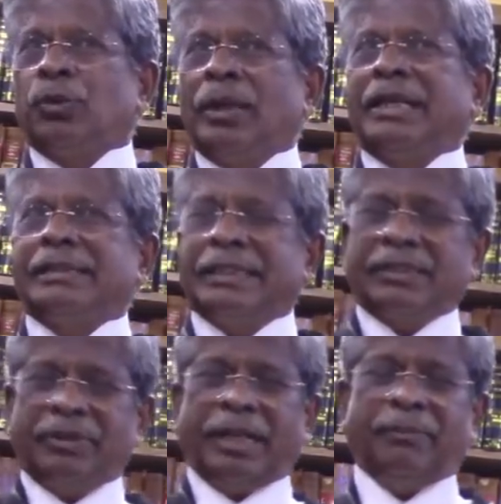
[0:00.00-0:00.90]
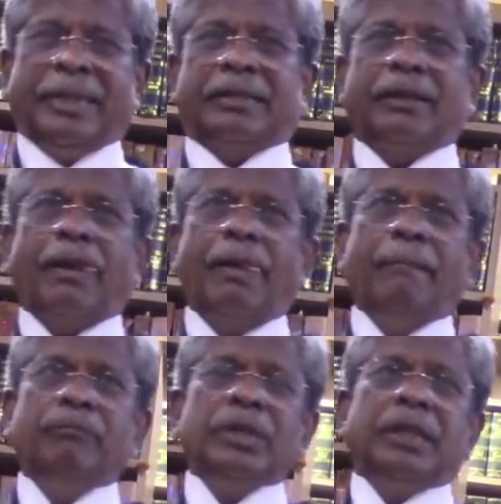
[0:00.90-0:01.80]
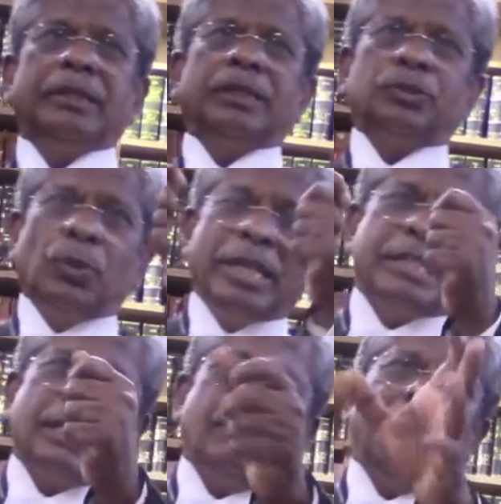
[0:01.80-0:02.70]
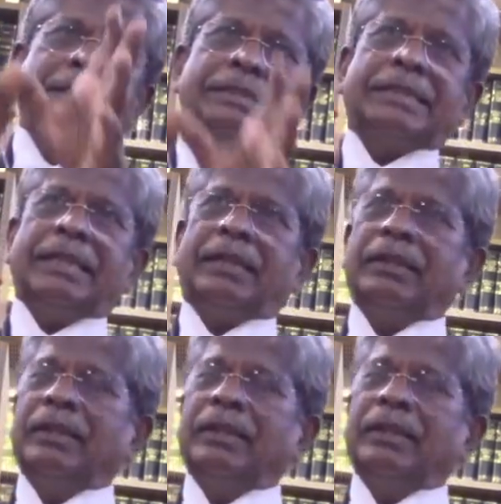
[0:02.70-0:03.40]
26 we admit. A judicial magistrate